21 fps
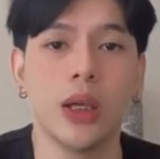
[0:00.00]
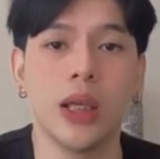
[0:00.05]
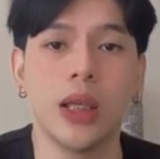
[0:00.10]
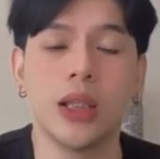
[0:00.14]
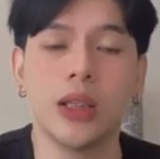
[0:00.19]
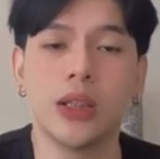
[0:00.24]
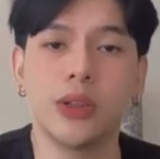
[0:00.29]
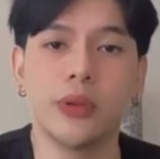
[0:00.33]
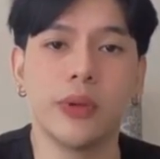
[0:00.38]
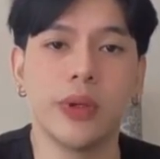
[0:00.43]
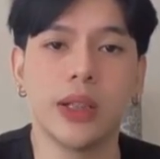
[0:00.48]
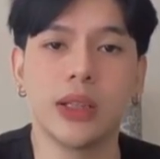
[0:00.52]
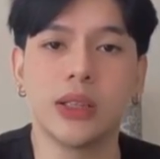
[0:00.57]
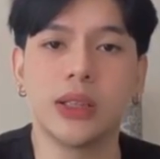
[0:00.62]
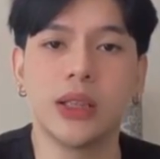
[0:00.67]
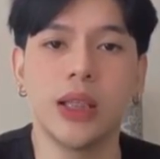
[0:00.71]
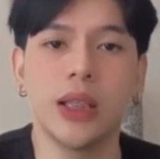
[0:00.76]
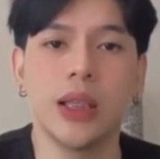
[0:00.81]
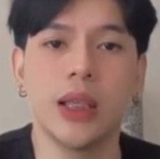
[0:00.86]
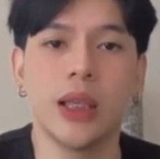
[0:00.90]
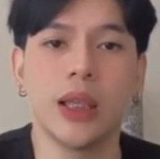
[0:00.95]

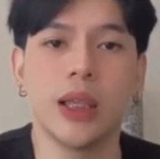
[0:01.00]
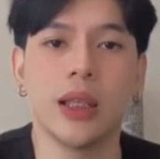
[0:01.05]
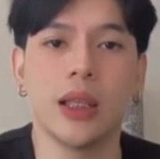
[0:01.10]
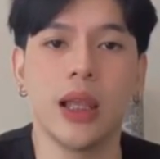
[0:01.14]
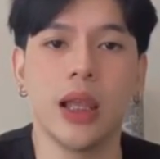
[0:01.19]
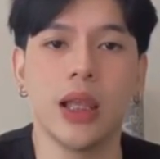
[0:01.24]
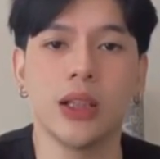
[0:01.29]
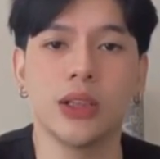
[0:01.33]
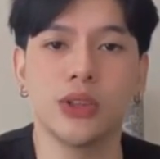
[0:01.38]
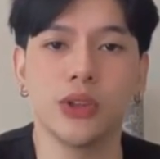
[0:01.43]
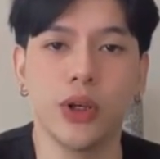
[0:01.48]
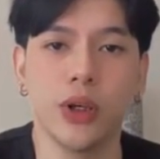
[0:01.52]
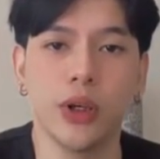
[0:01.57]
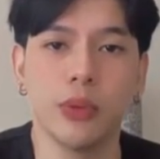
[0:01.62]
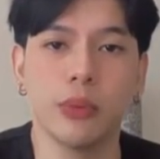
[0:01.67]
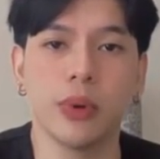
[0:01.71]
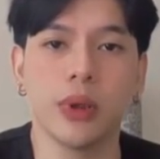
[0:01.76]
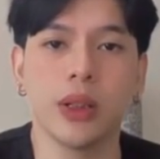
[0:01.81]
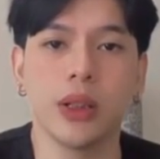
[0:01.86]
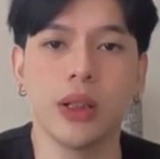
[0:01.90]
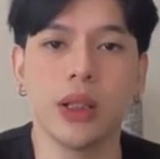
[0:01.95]
interesting and
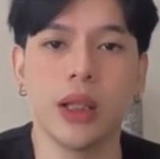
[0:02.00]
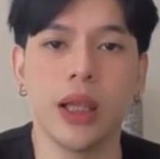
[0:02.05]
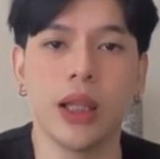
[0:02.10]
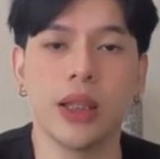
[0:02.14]
enjoyable